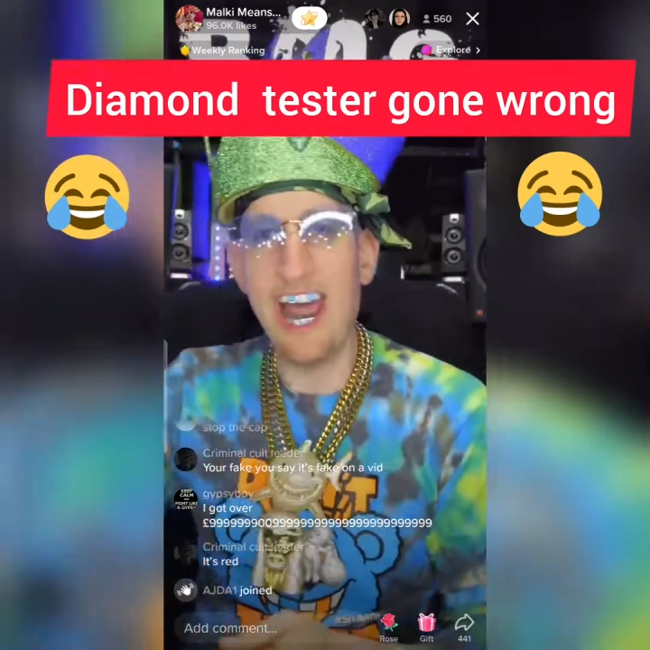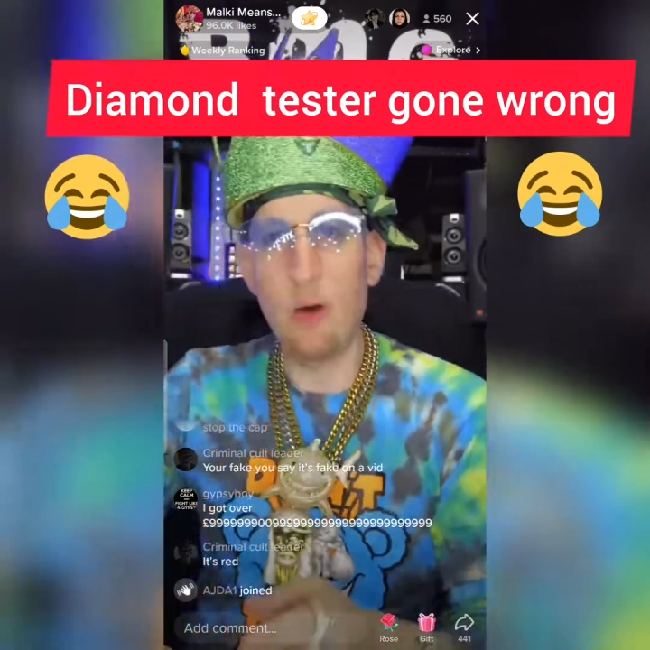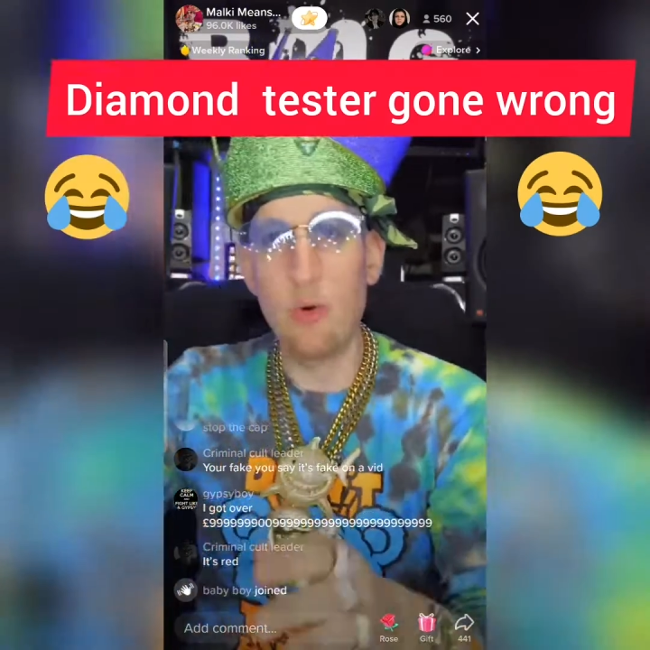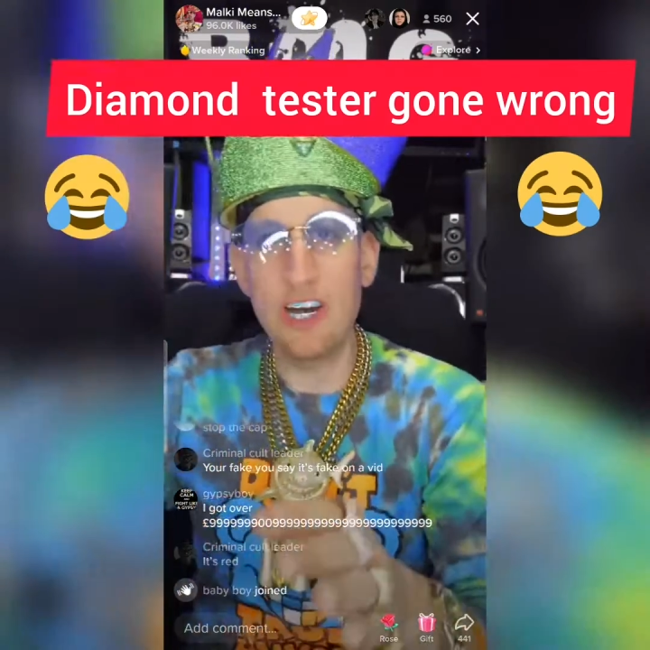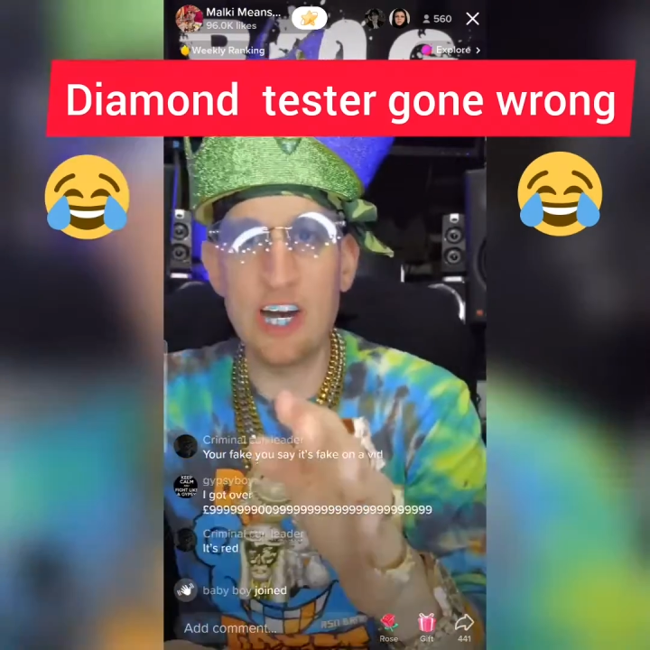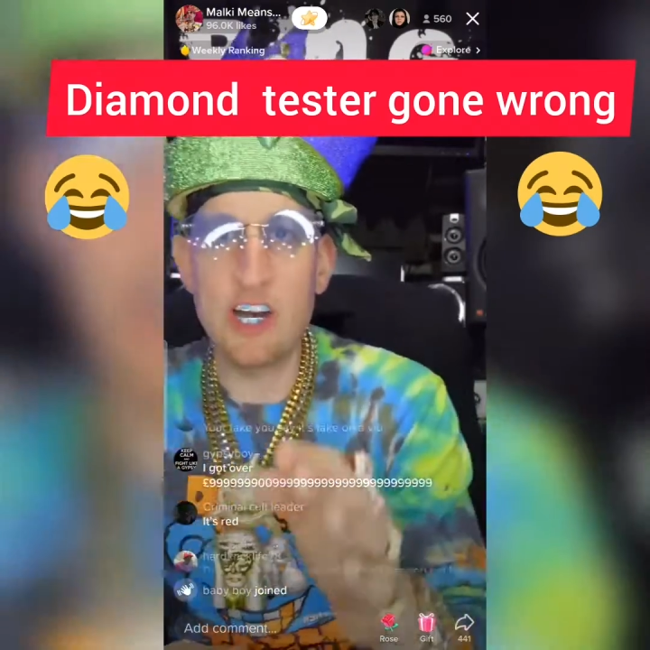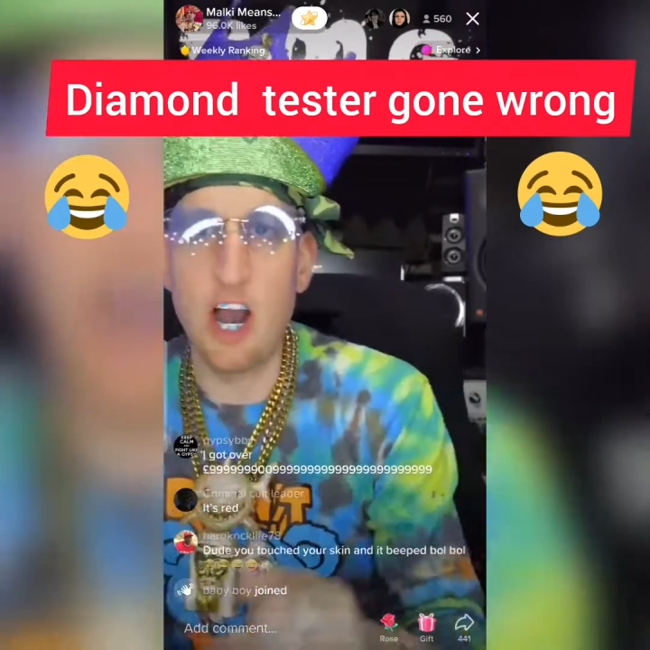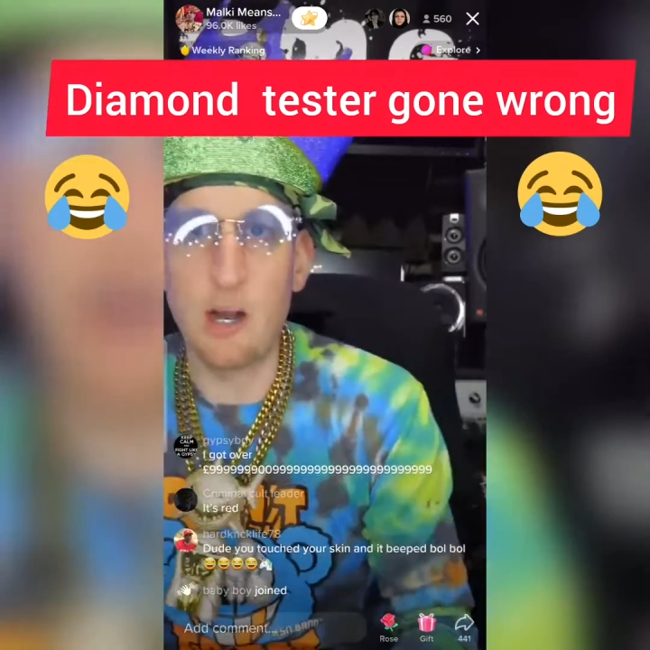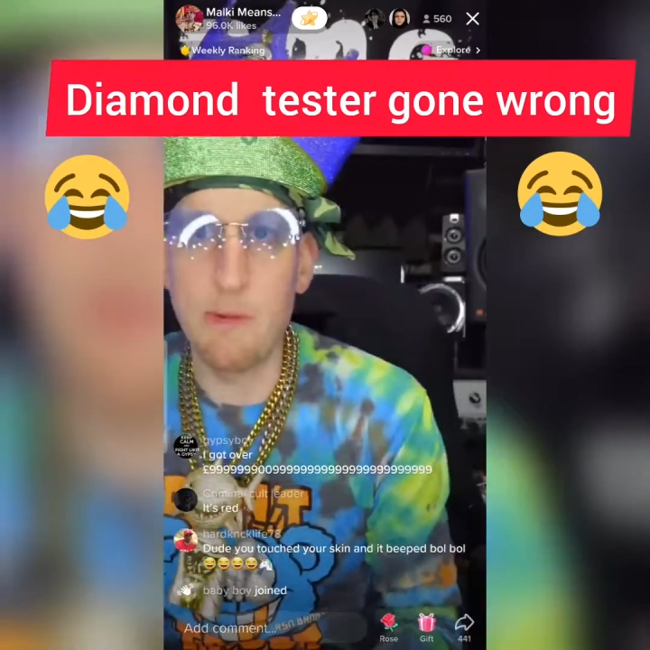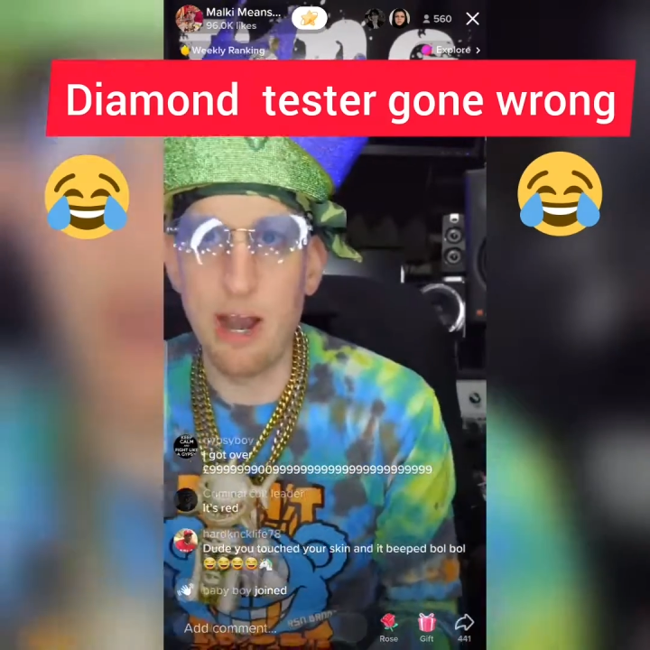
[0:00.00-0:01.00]
Now, we're
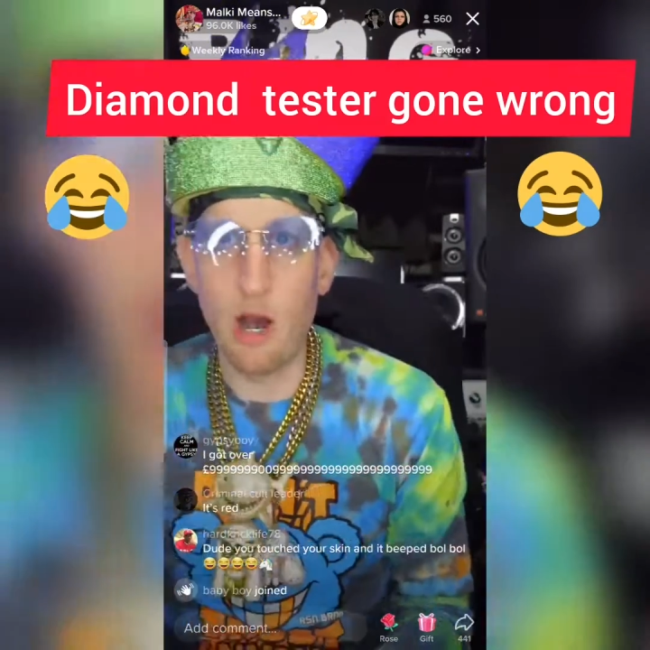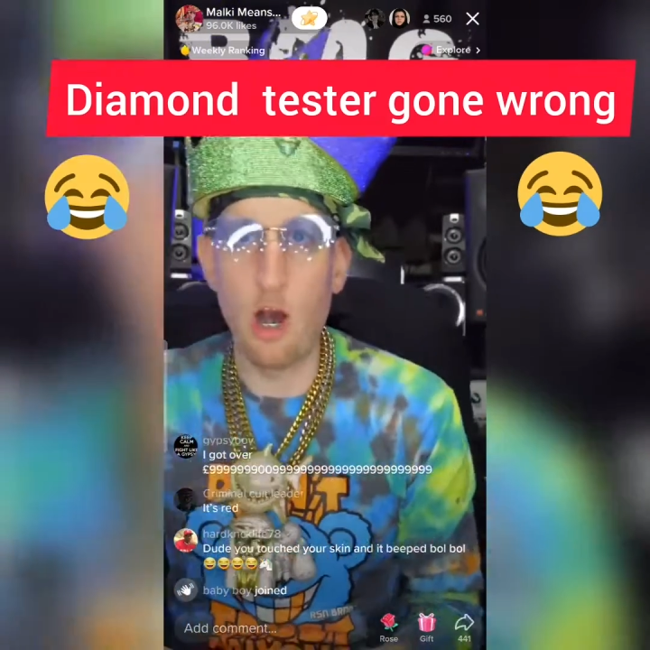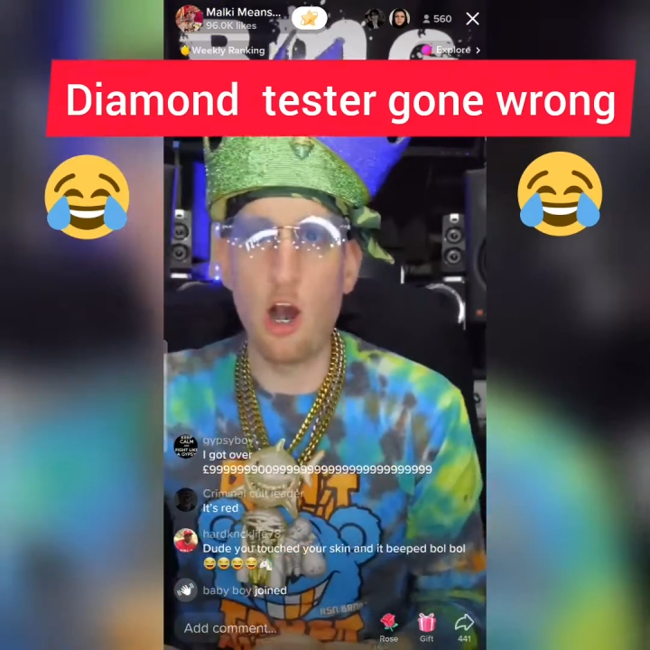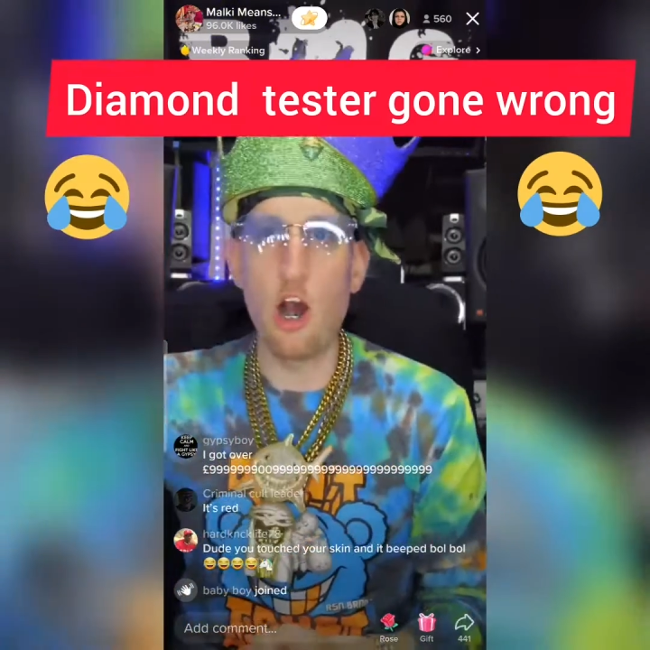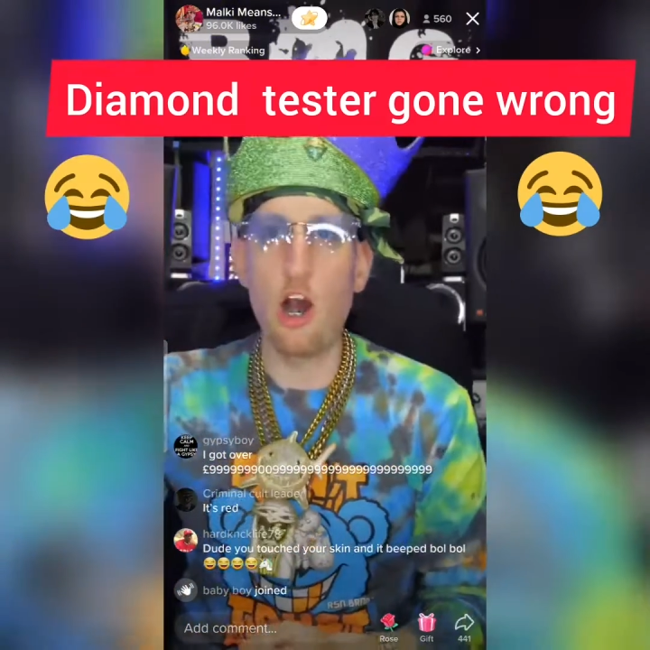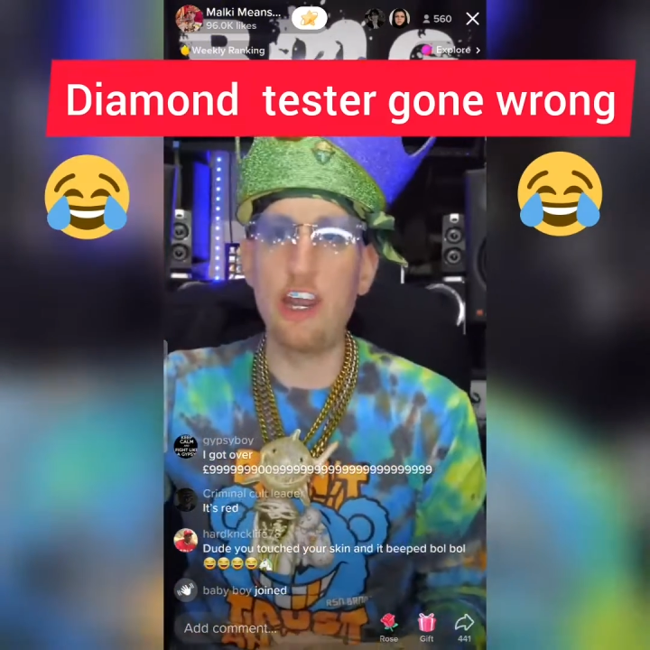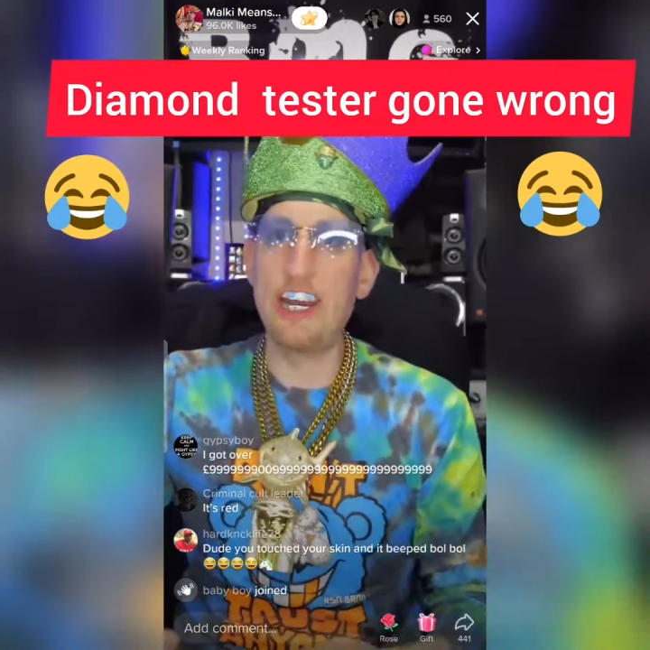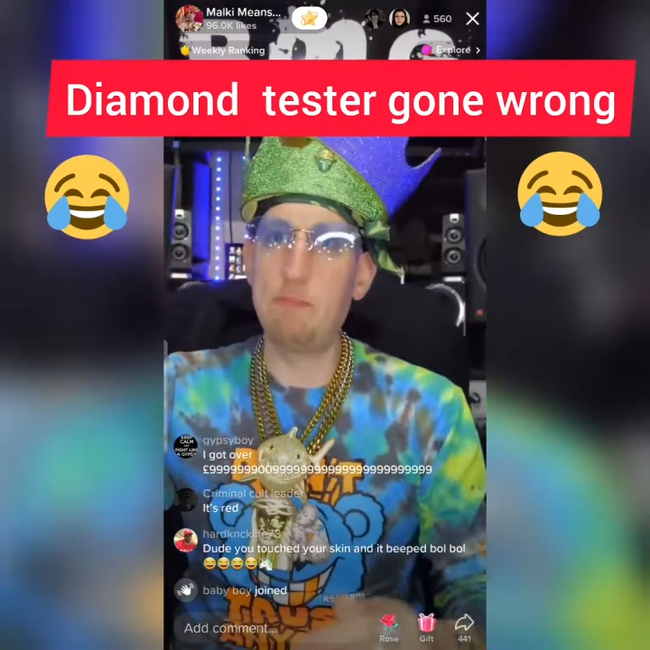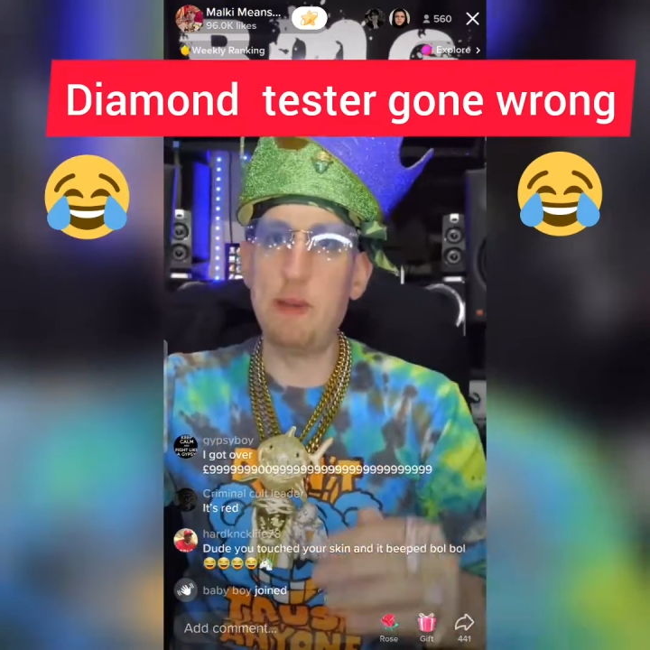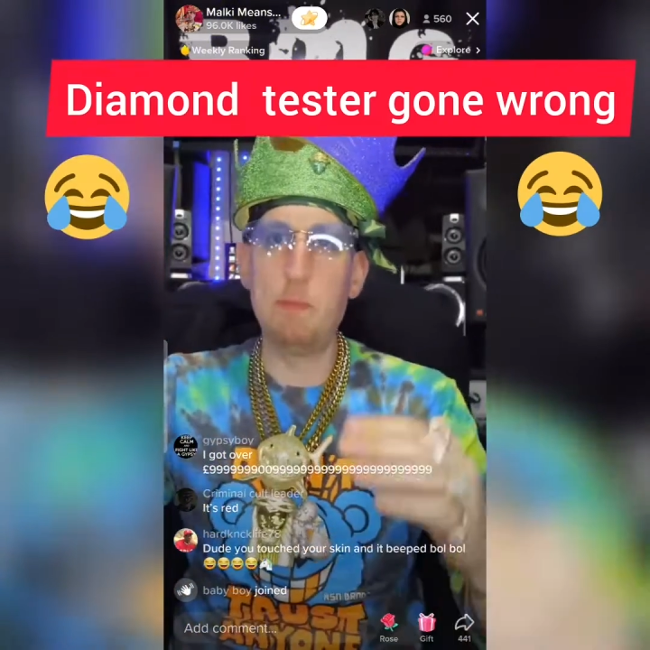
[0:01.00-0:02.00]
going to talk about
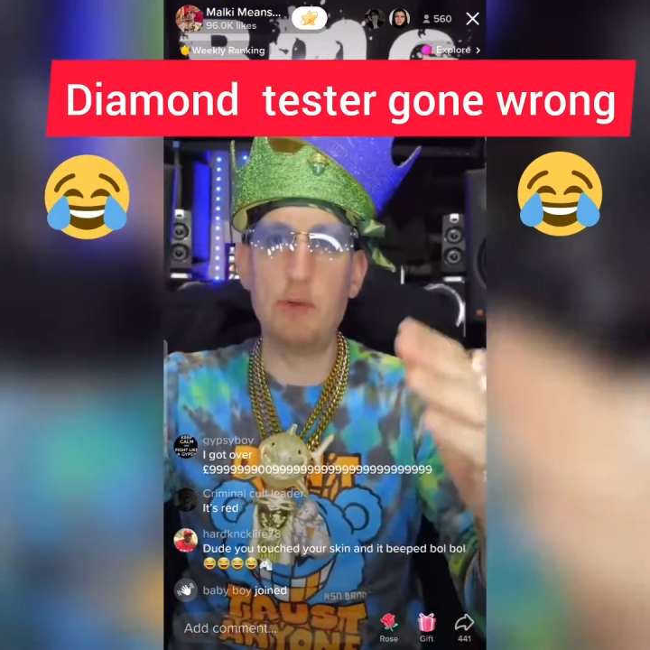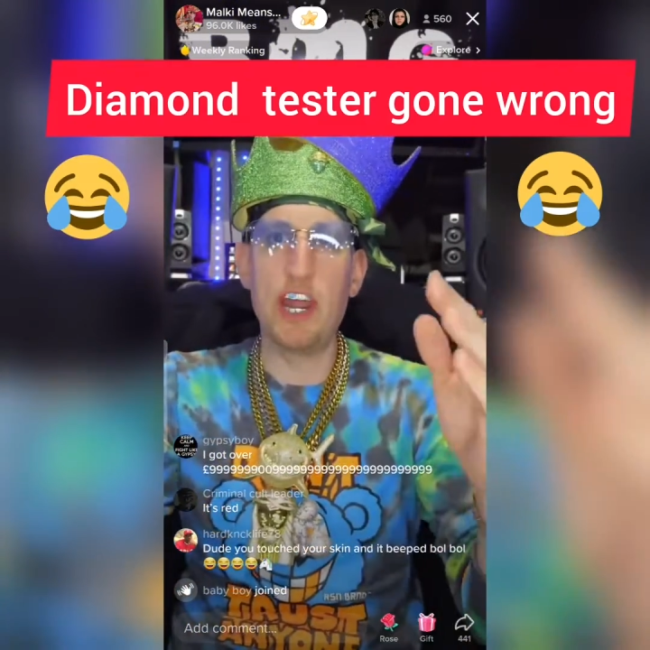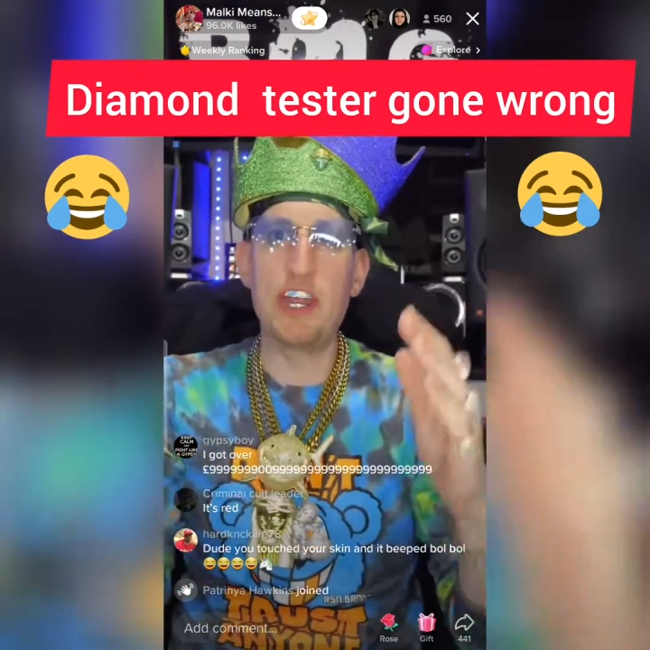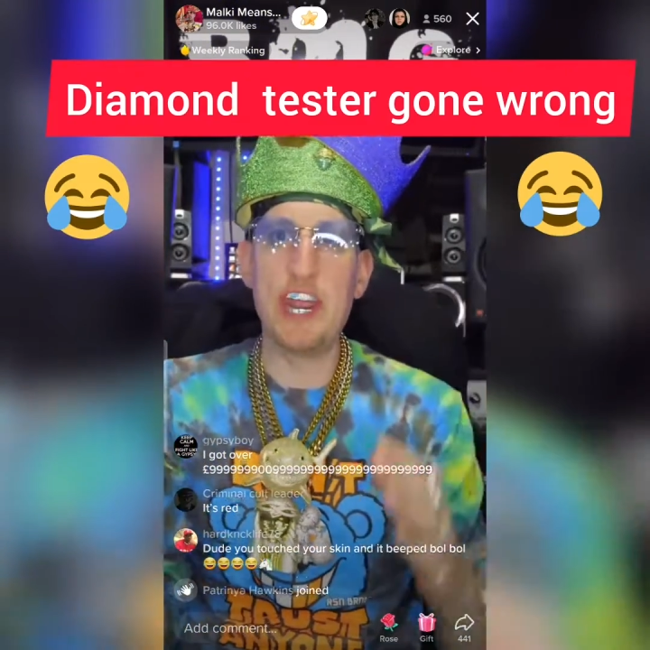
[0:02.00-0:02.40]
all these people